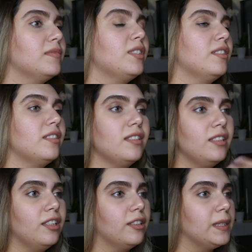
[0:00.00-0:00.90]
just
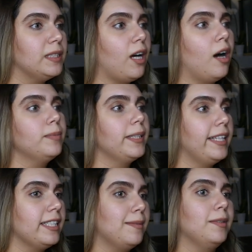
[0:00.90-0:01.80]
you know adopt
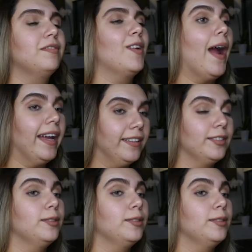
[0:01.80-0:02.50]
kids before I can